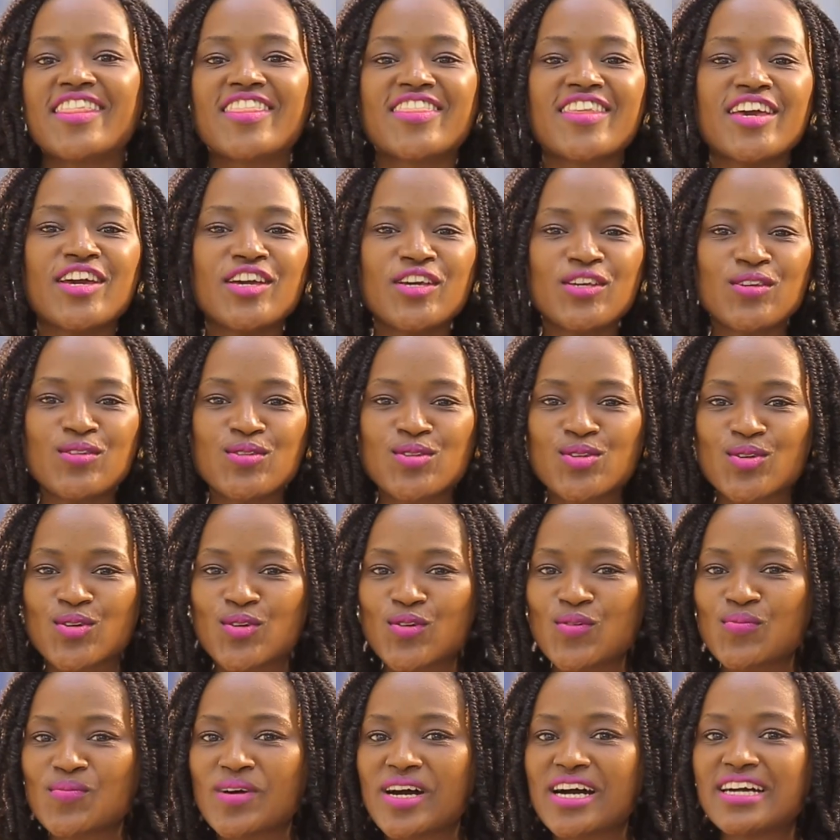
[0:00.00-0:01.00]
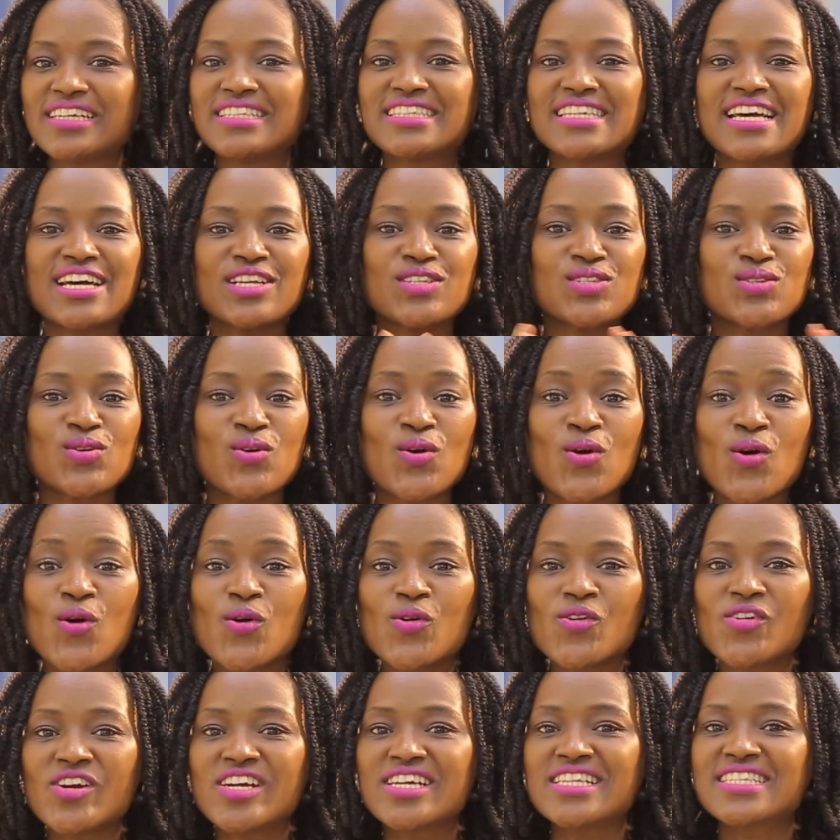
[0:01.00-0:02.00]
Thank you so much. As
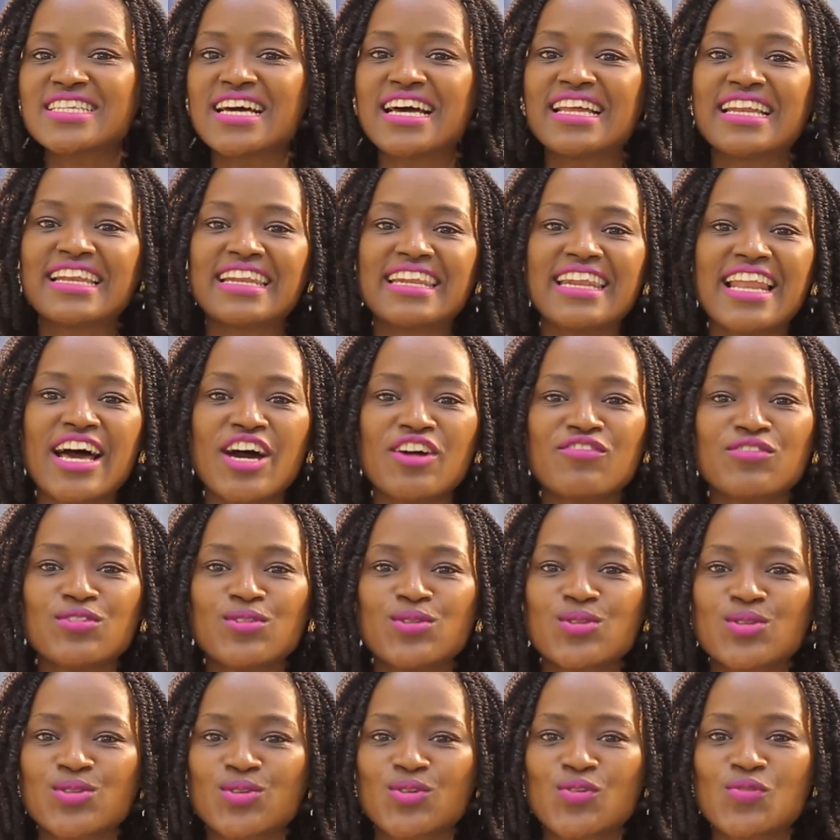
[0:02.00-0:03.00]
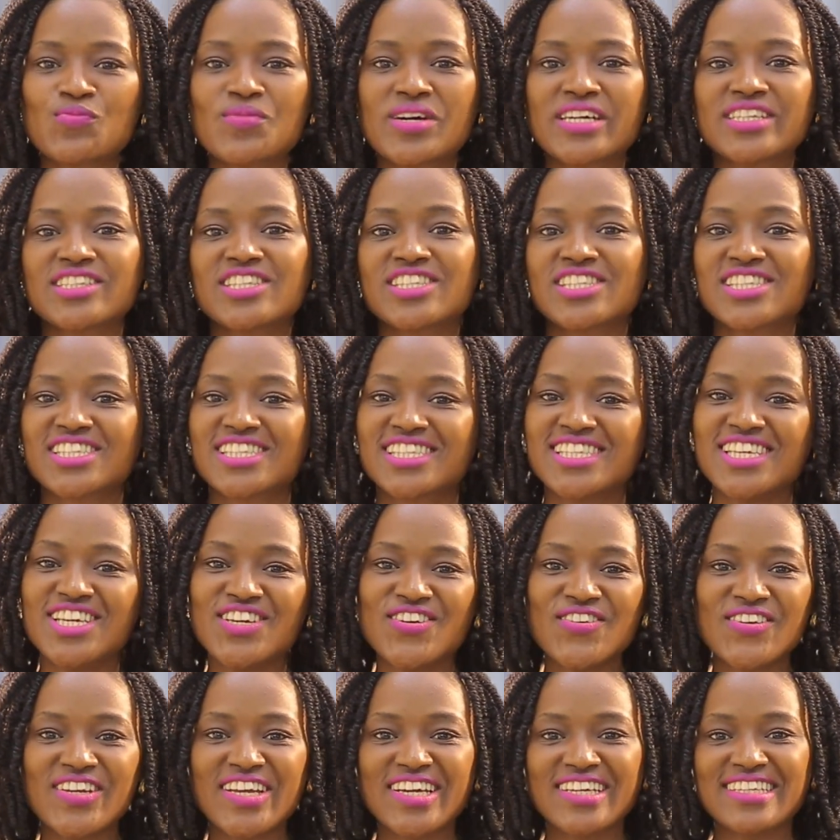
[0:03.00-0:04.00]
always, I love you so much. See
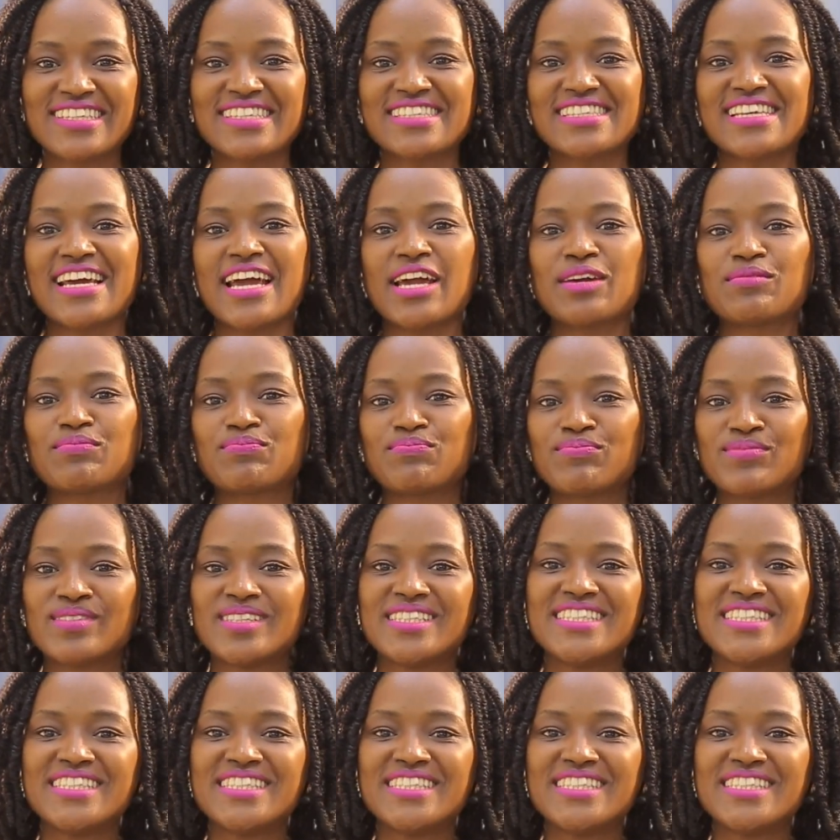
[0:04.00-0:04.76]
you next time.